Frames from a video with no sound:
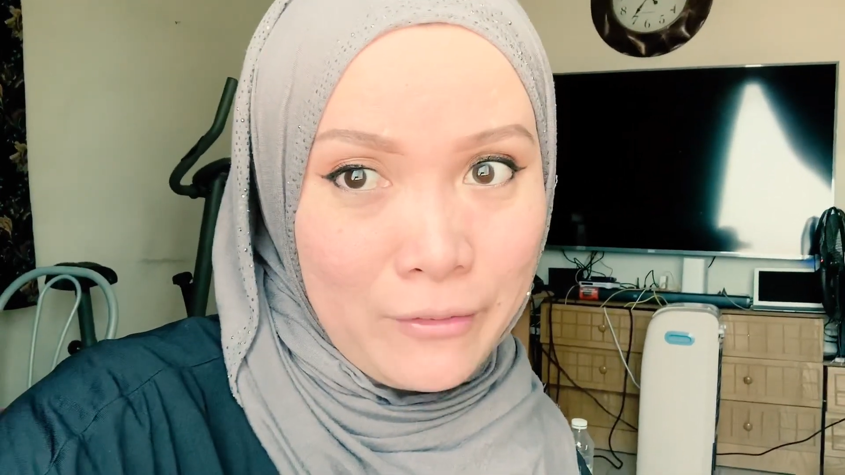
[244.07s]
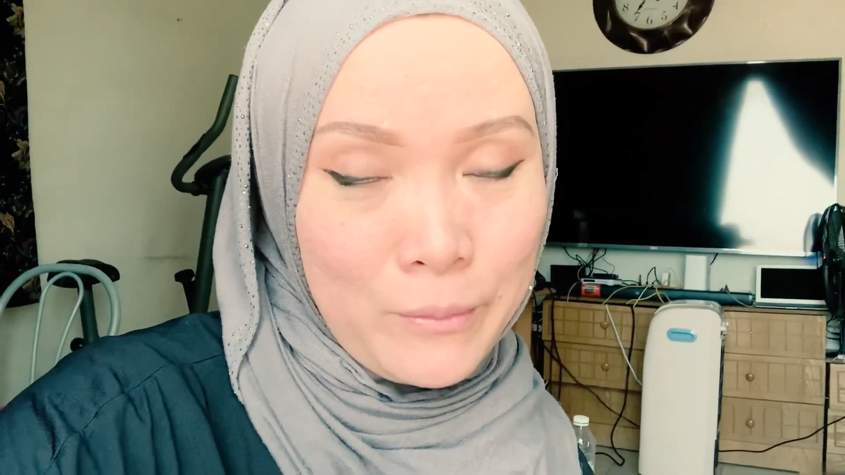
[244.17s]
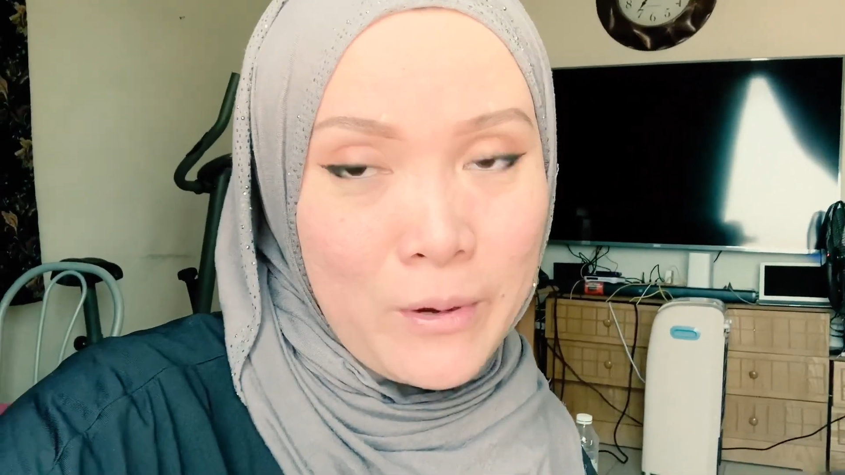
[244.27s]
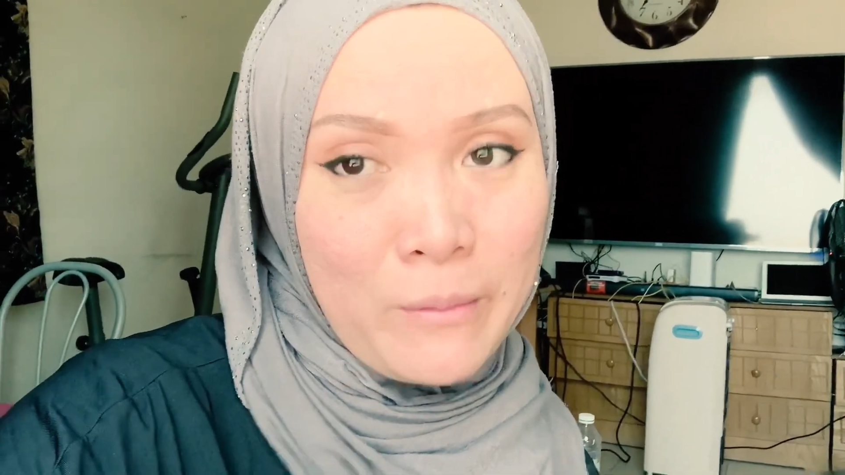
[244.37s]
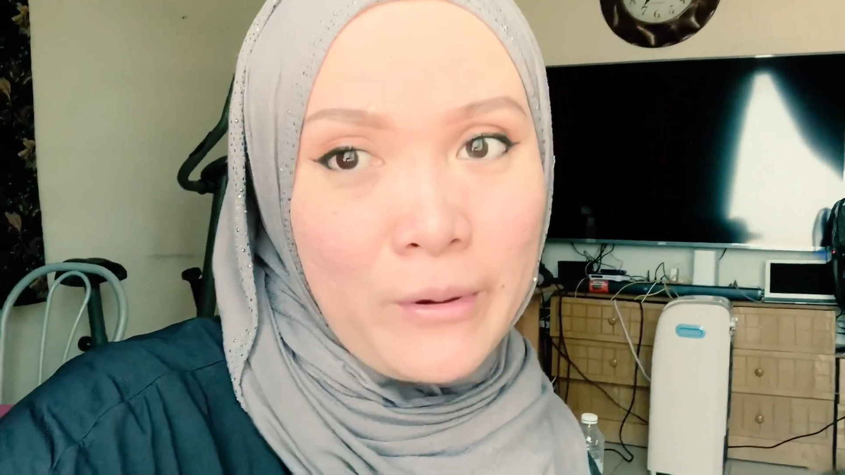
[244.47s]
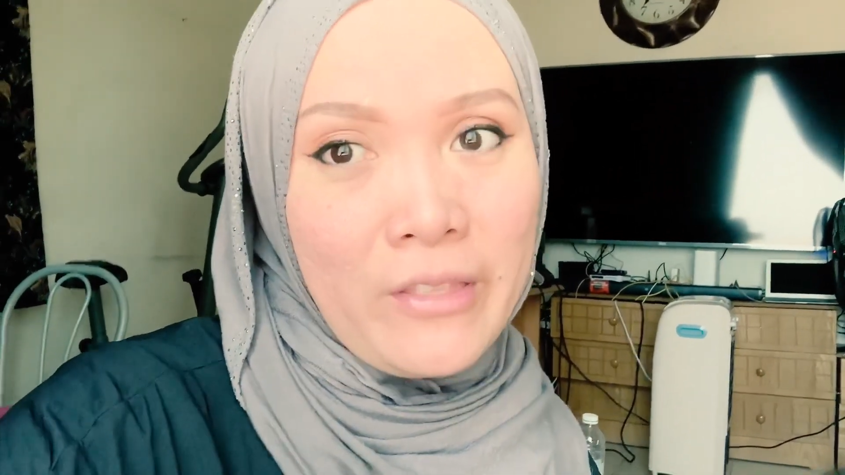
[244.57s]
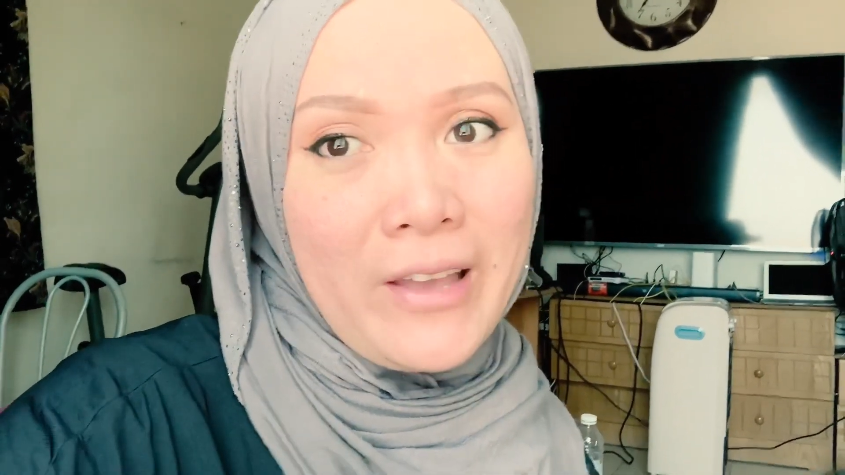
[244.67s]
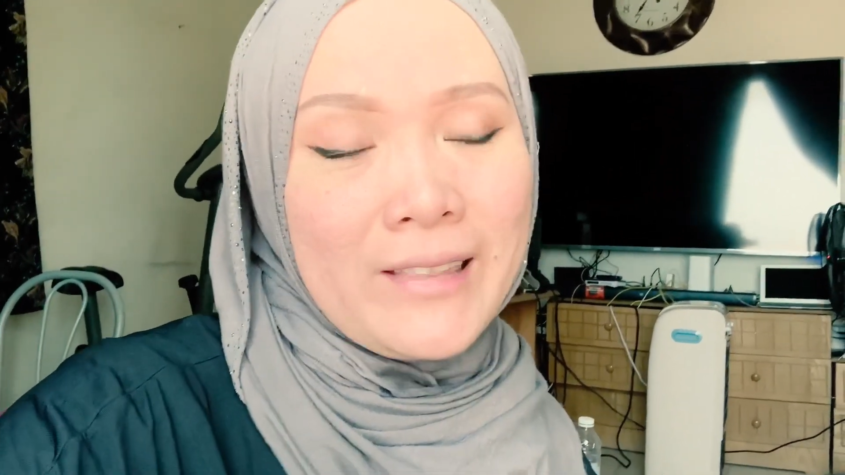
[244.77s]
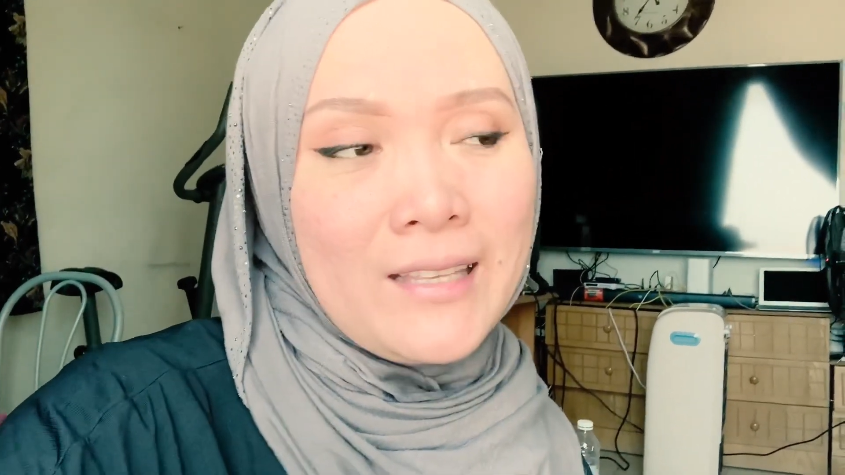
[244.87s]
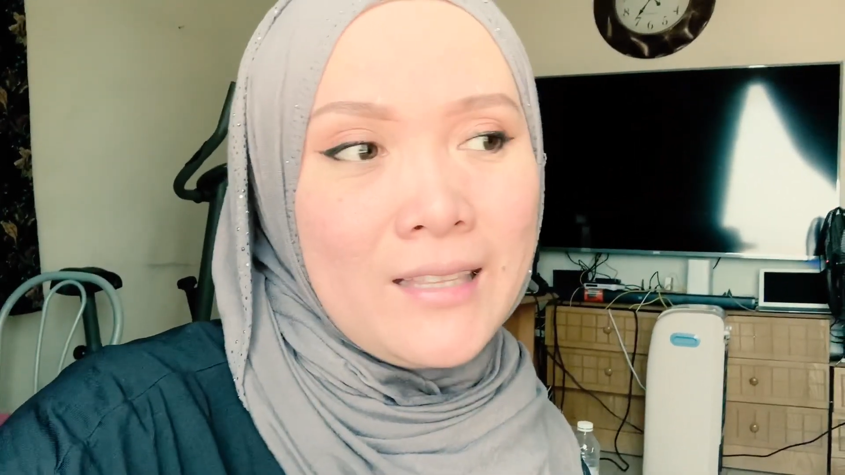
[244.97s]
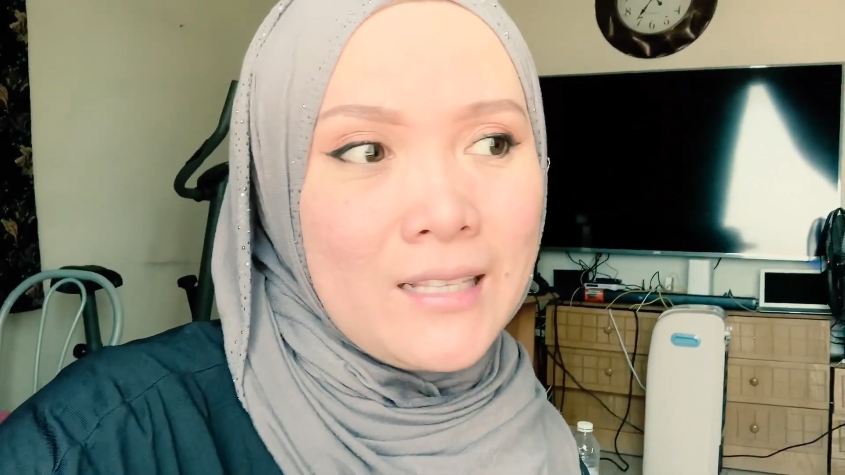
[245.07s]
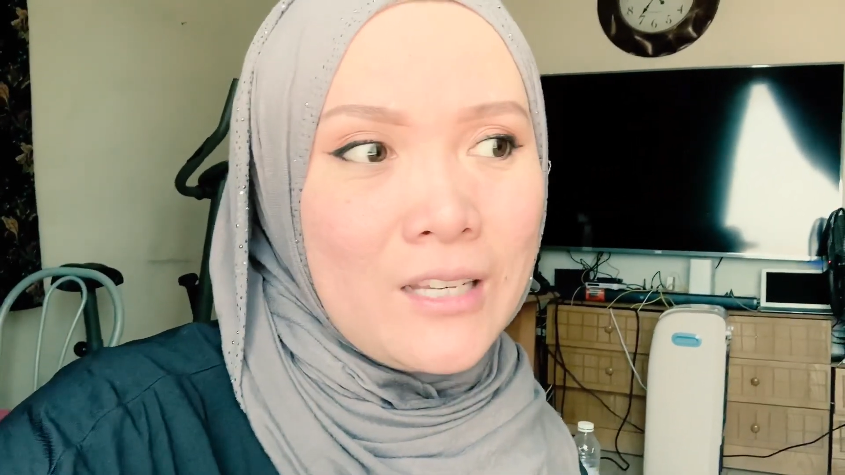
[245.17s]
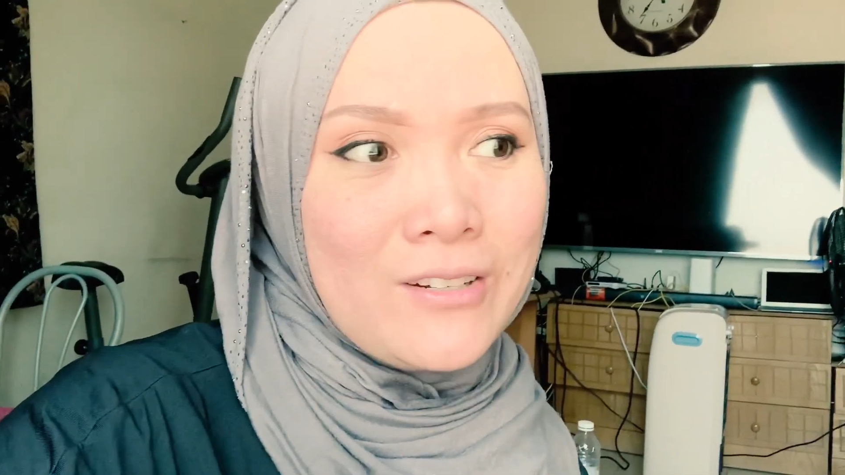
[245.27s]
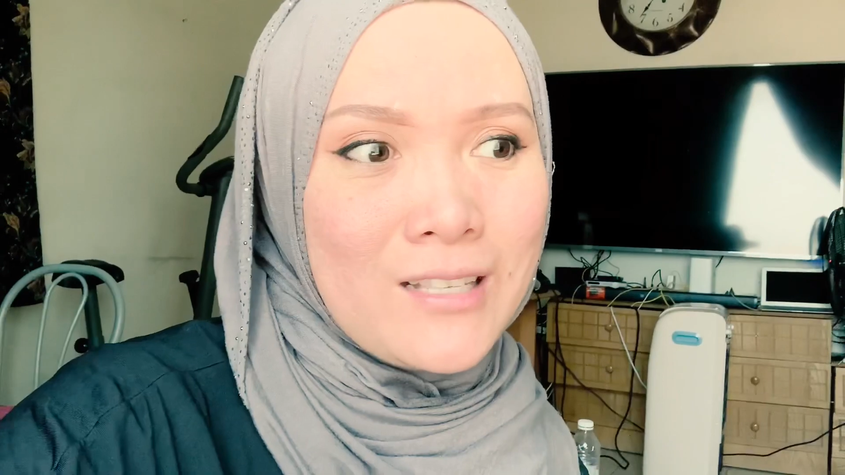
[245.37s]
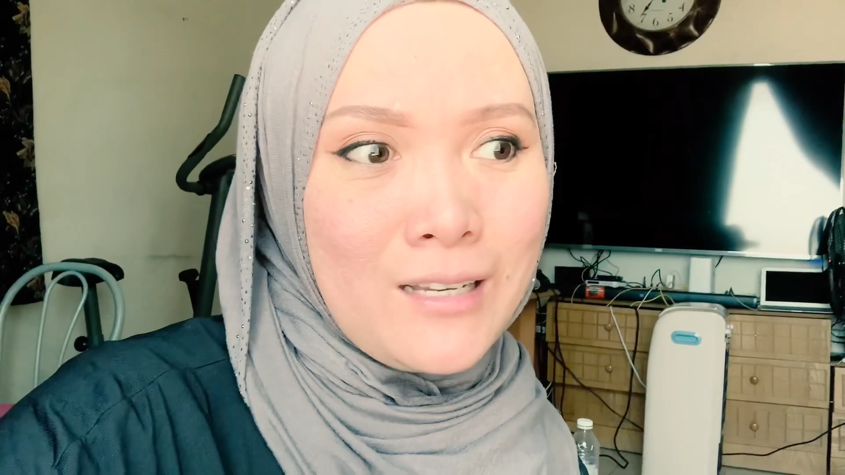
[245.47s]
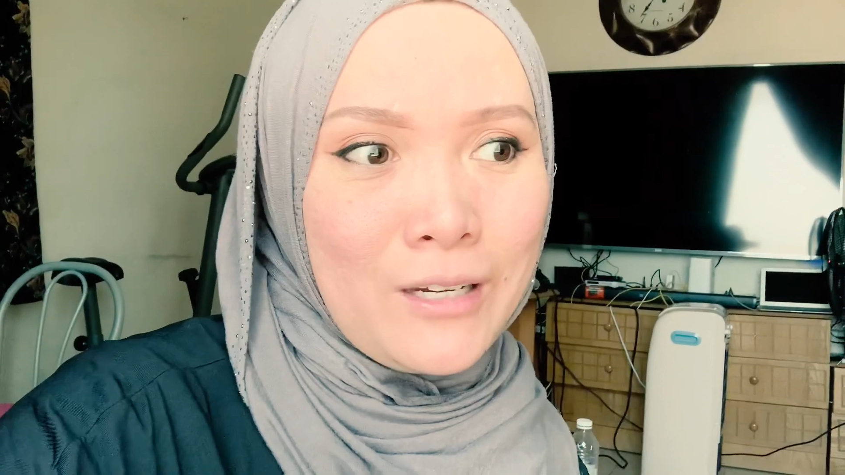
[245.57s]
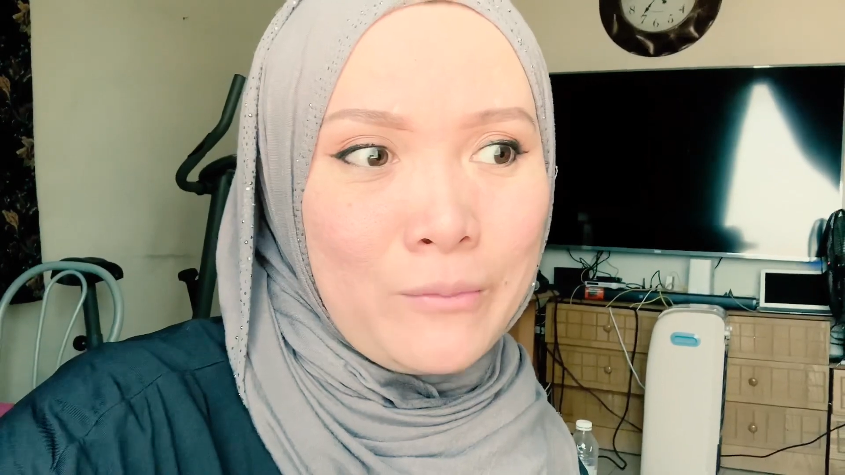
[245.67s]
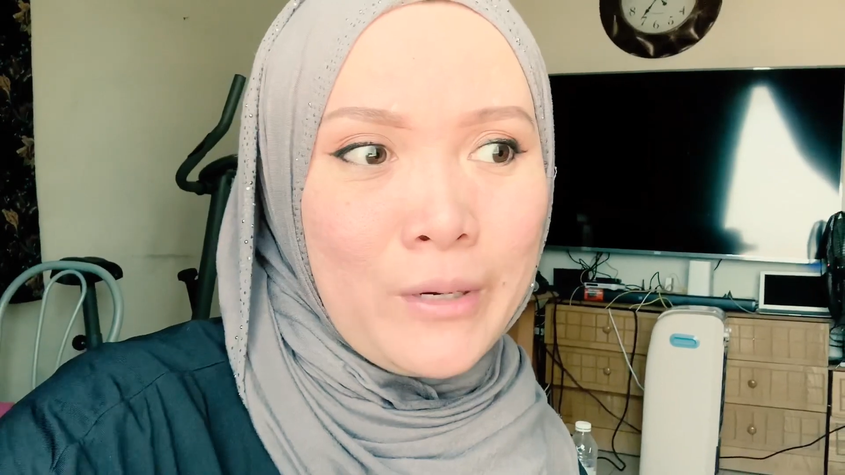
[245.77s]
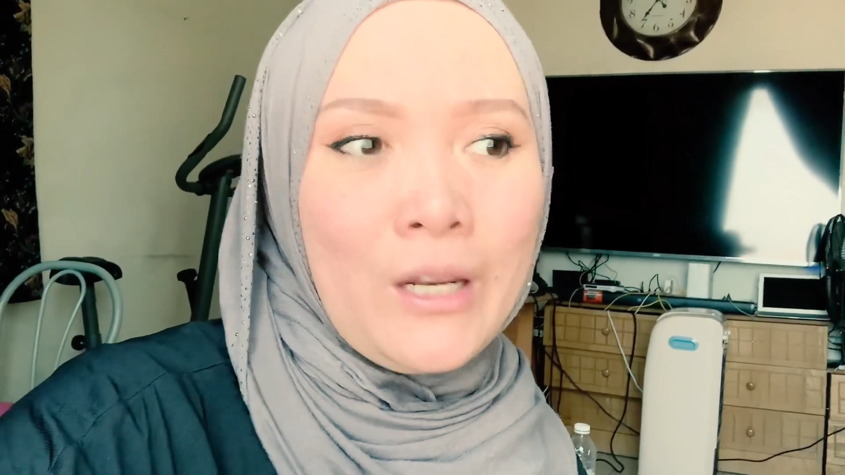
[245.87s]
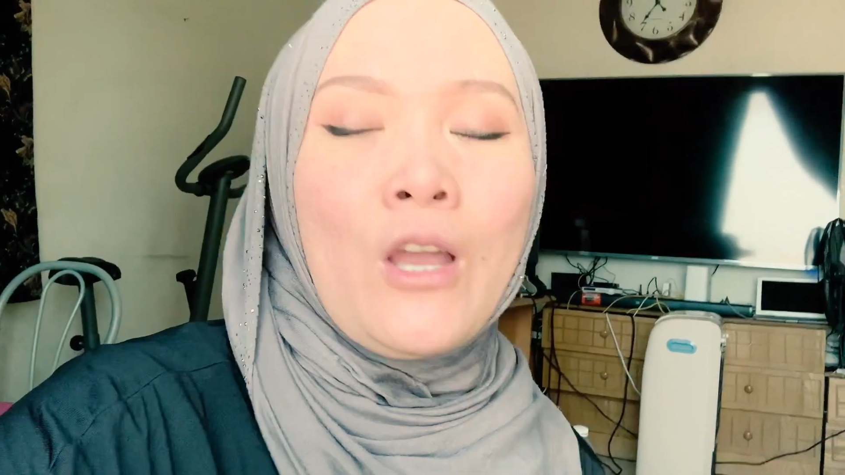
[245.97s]
Remember that it is our
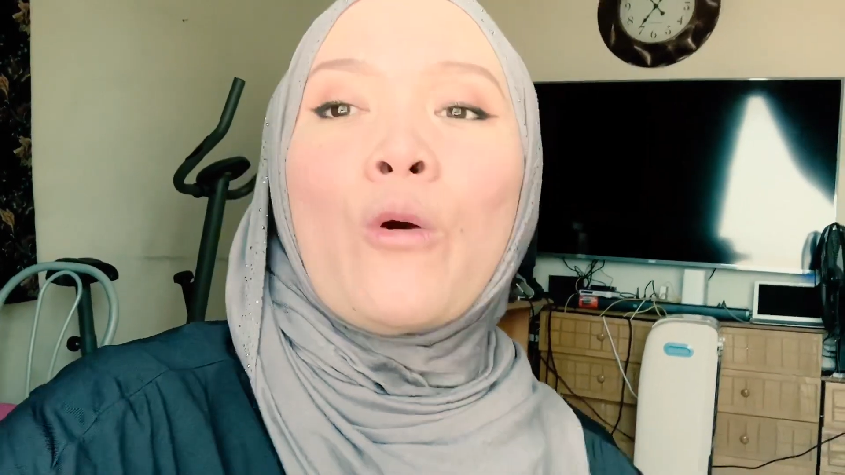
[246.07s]
second brain.